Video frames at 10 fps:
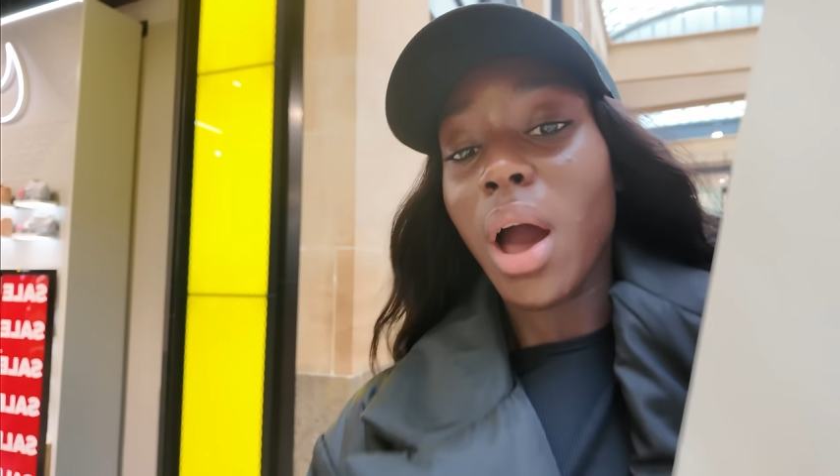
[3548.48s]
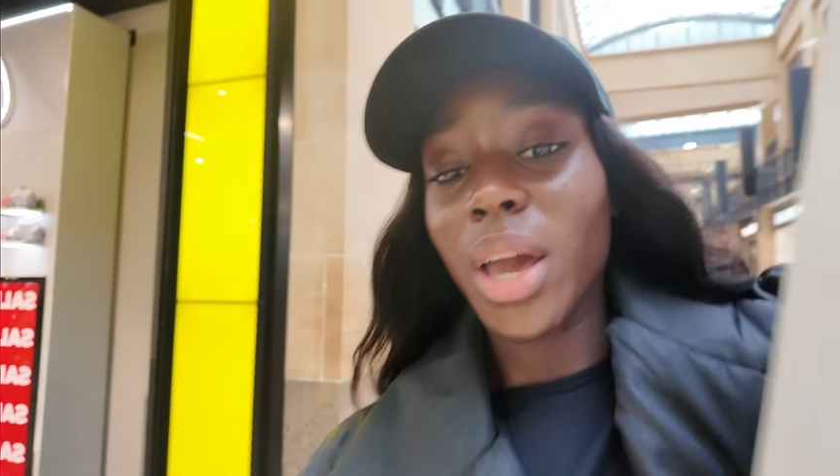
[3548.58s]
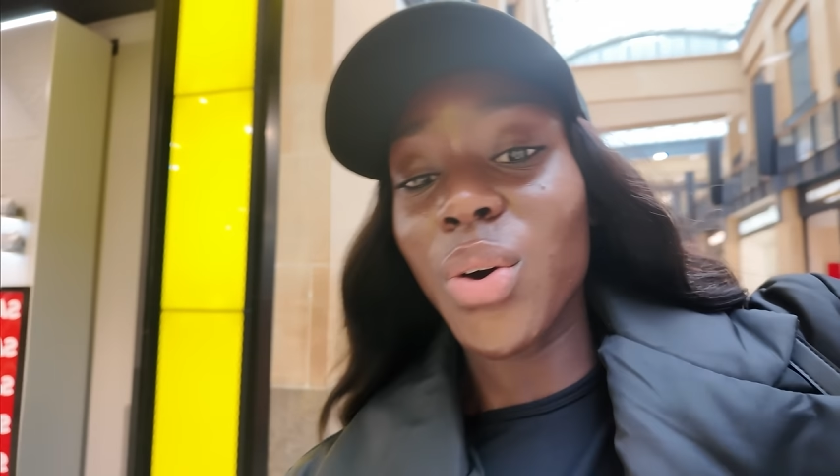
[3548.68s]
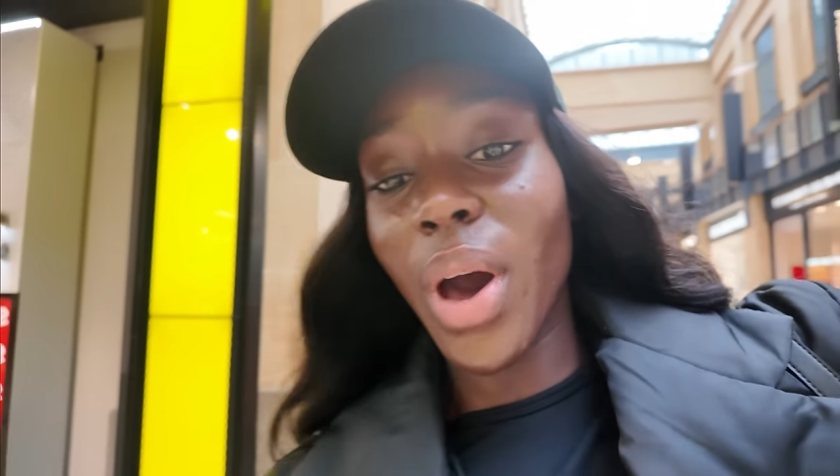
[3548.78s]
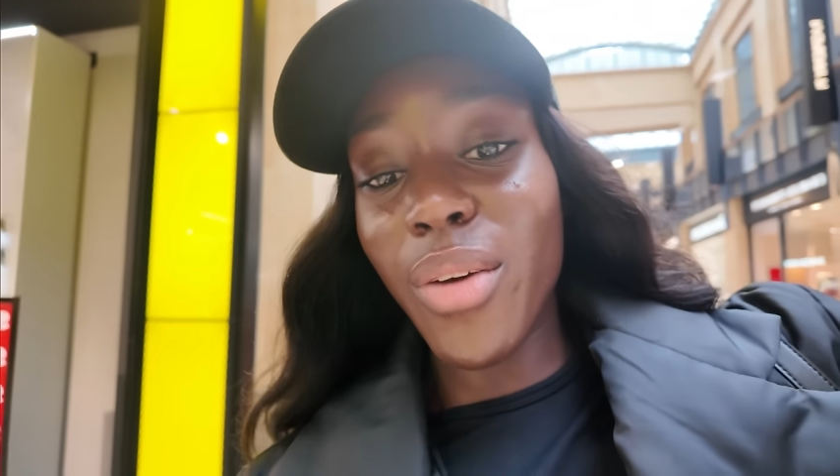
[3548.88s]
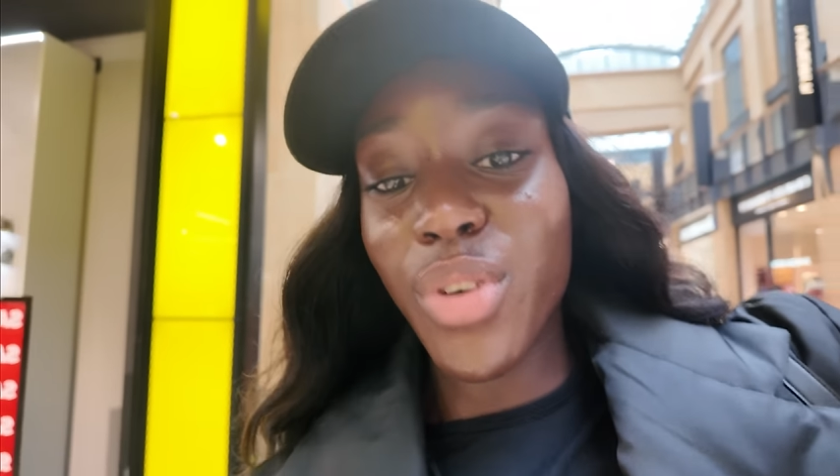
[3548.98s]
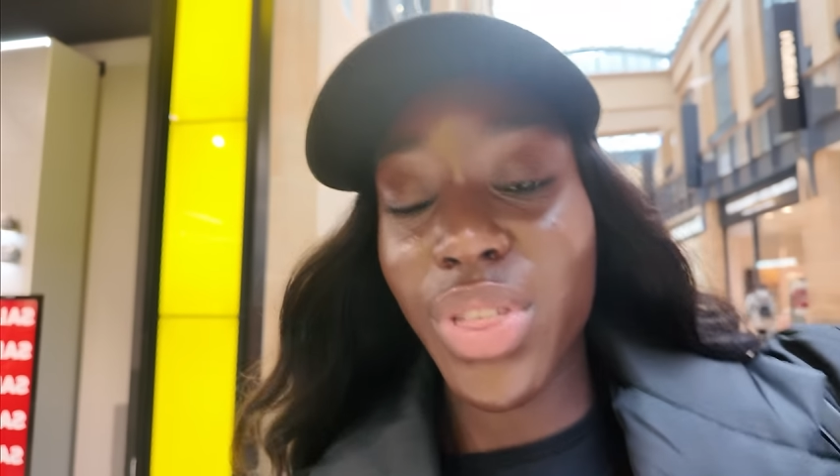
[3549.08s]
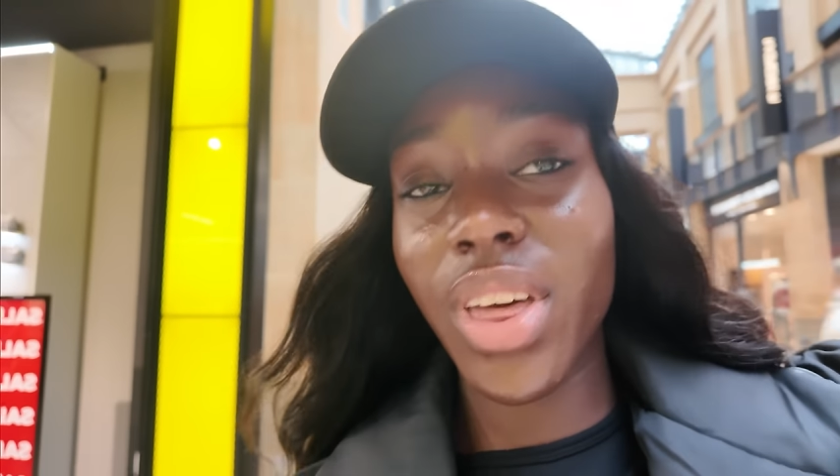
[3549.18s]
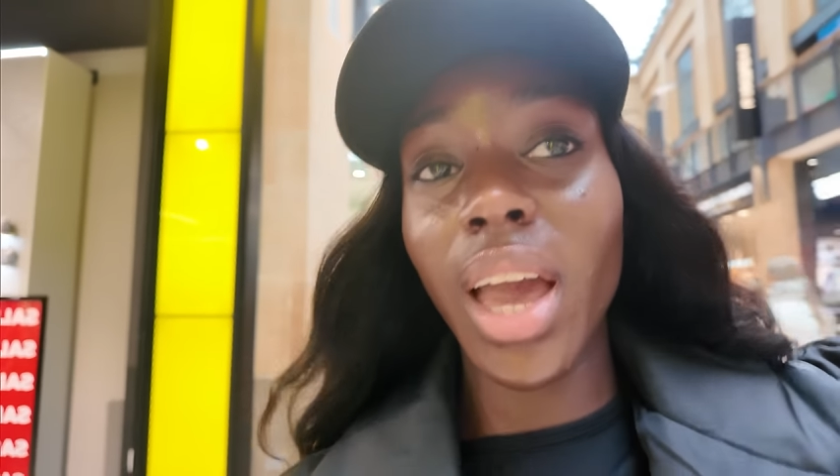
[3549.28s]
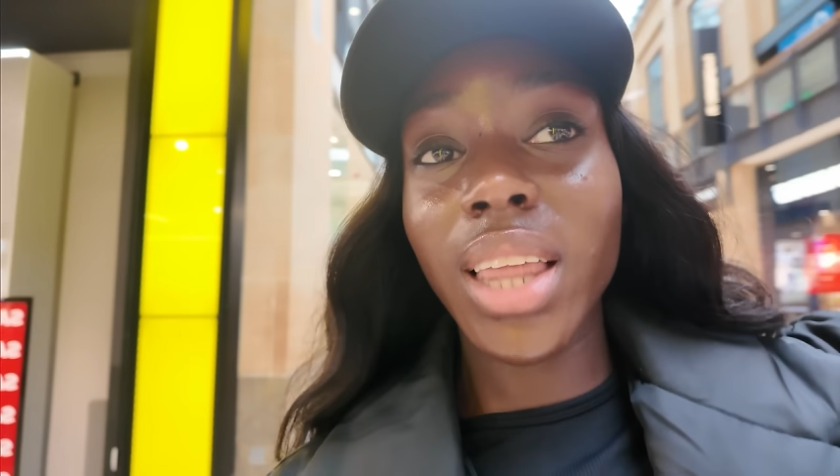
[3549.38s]
I got
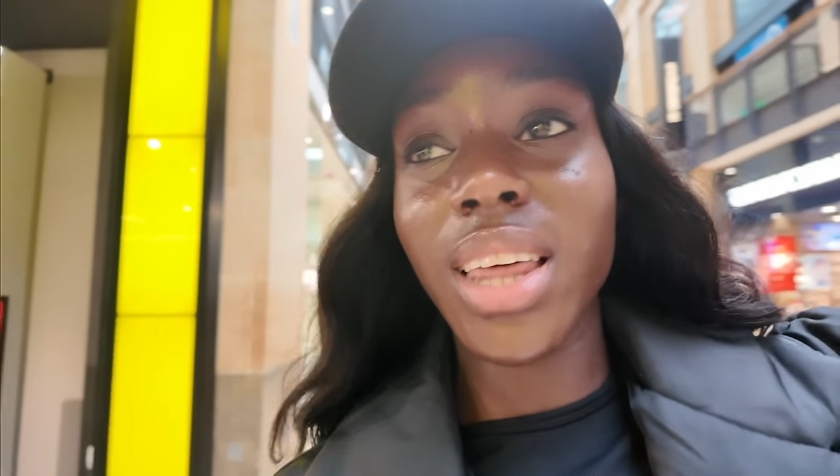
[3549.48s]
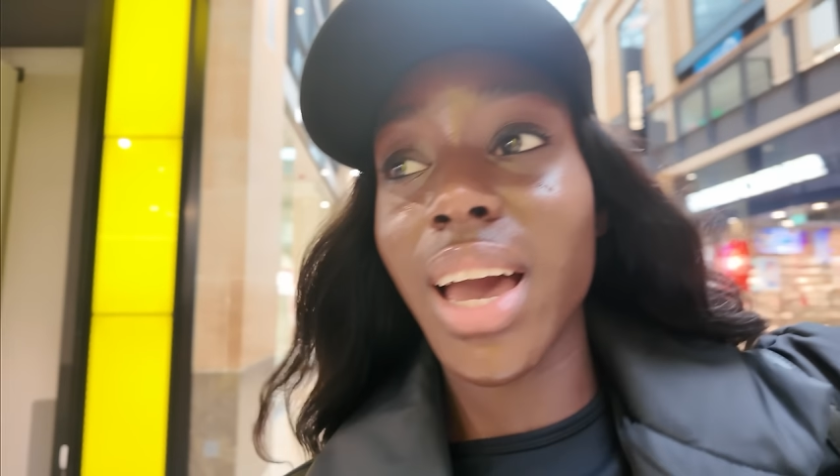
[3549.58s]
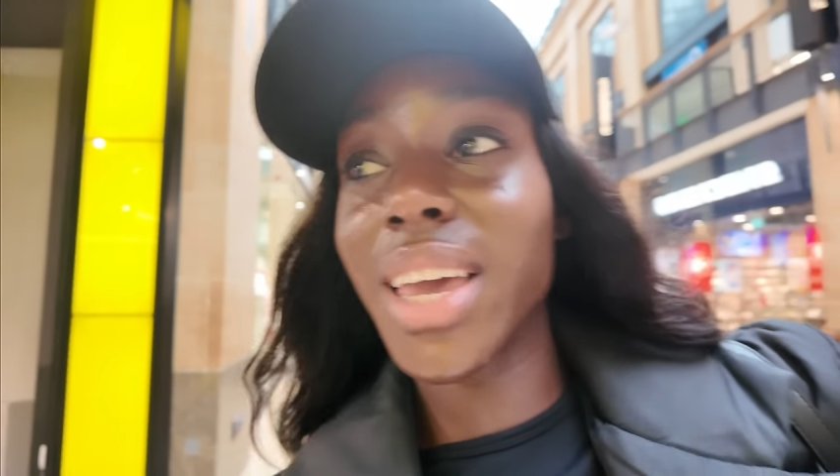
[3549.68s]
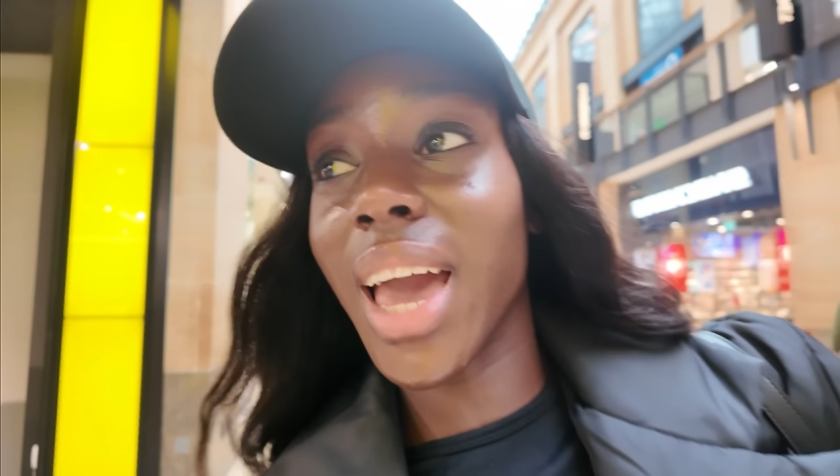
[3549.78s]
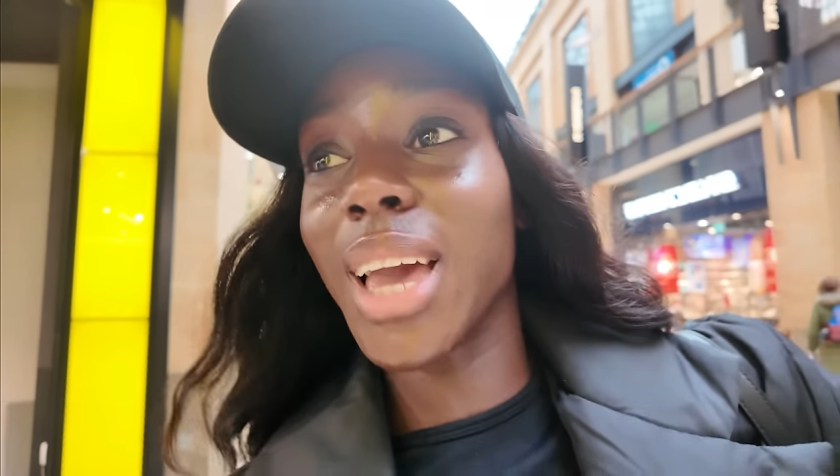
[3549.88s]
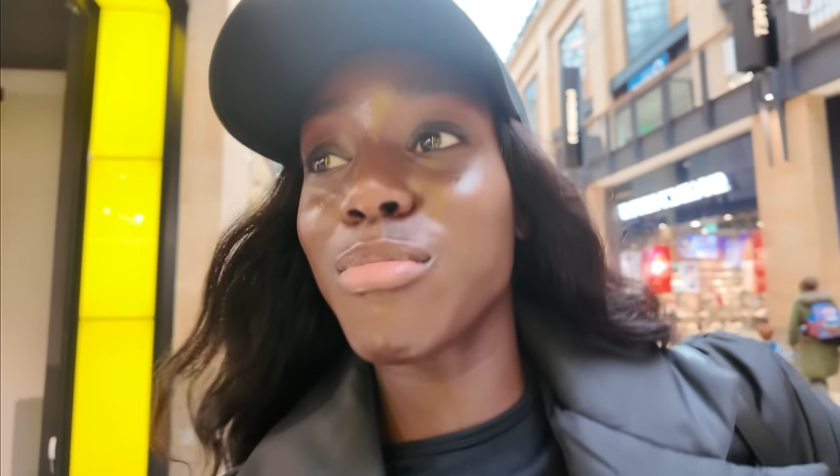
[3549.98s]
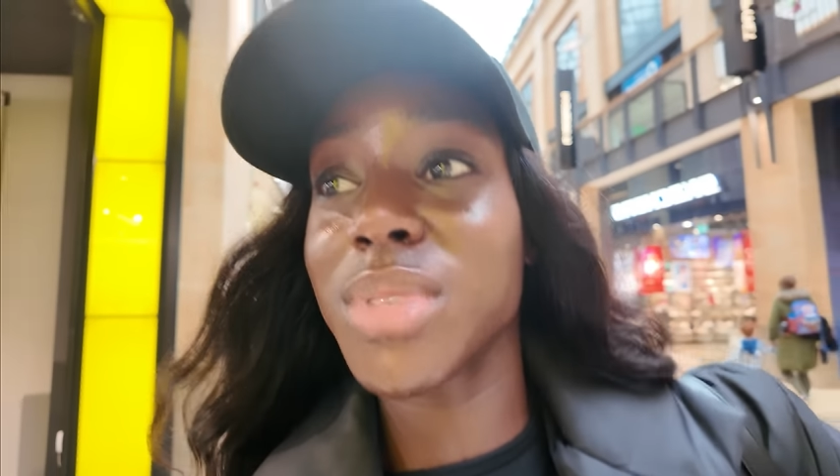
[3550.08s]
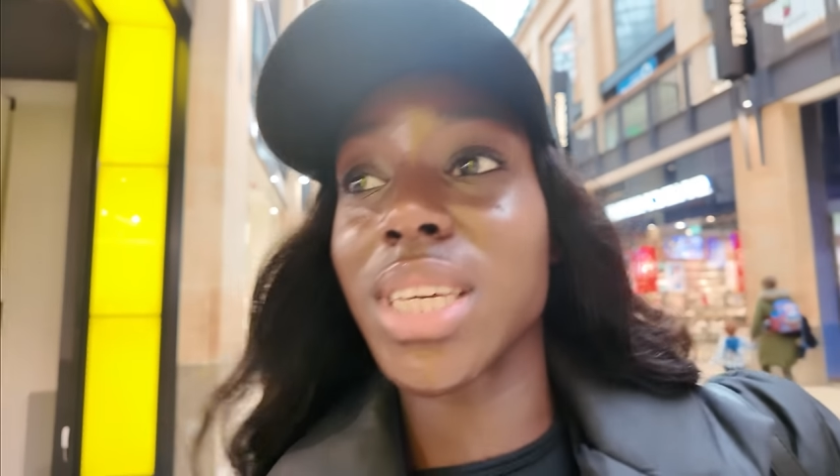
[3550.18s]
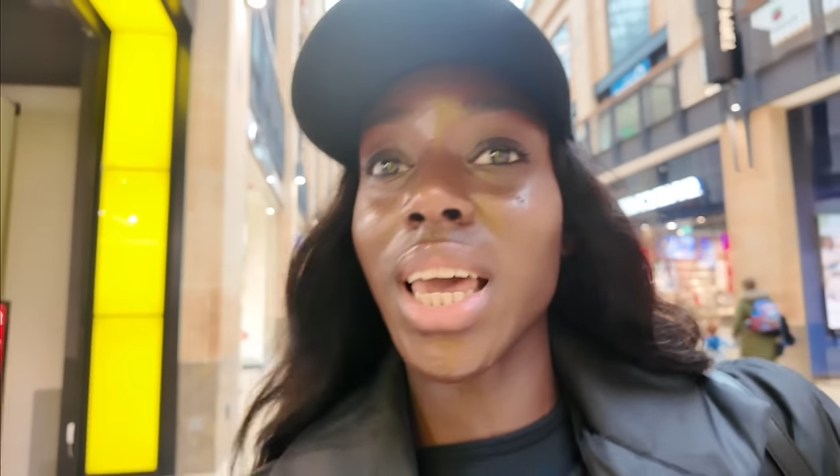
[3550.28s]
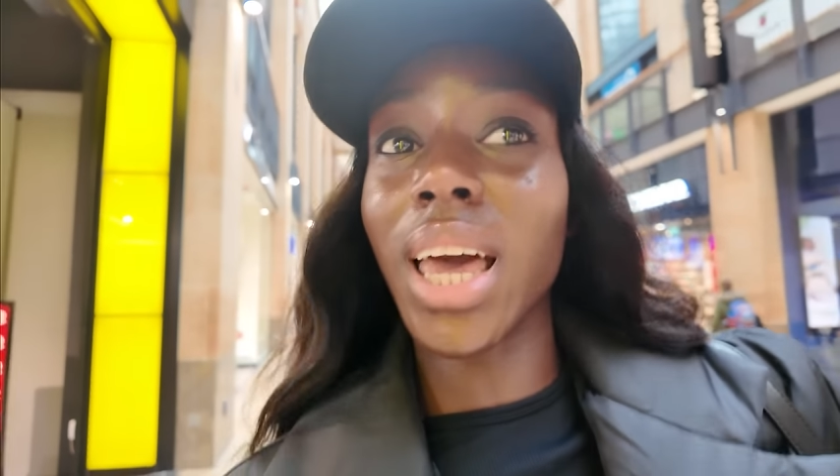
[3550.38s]
everything that I came
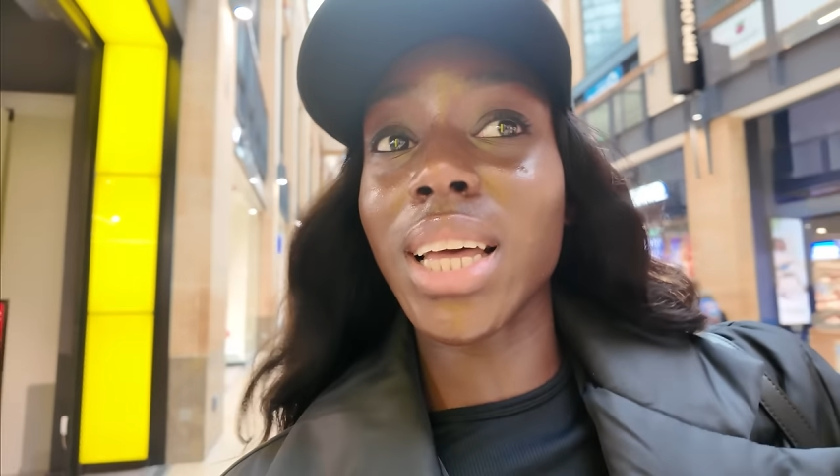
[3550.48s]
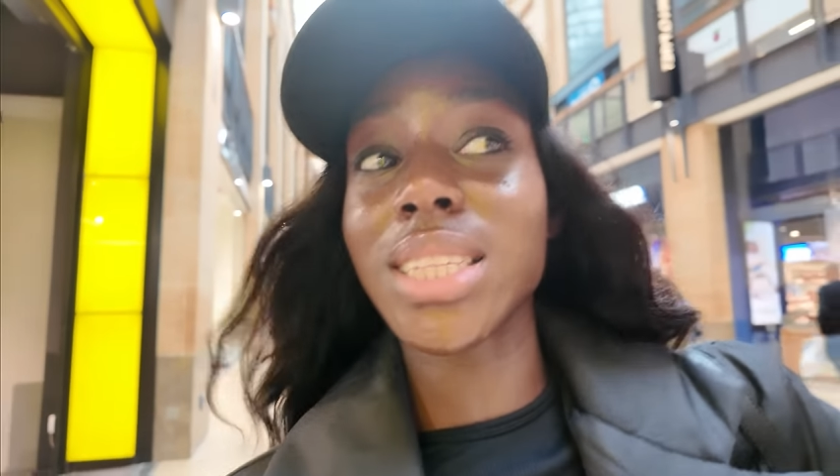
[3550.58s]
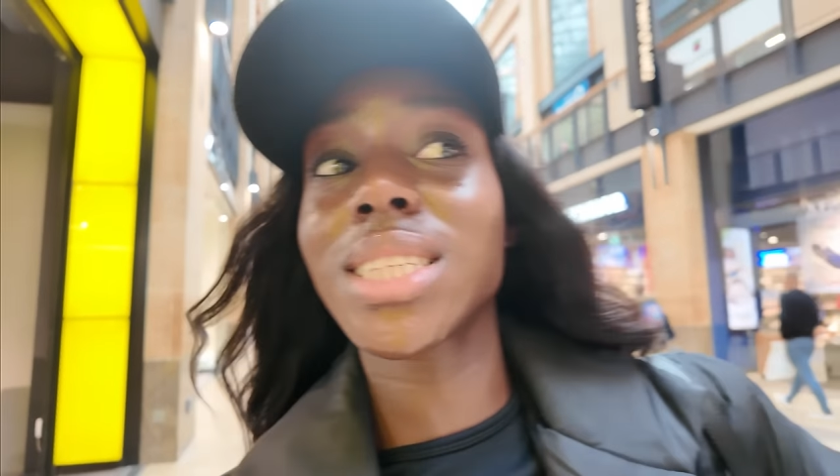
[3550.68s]
to get,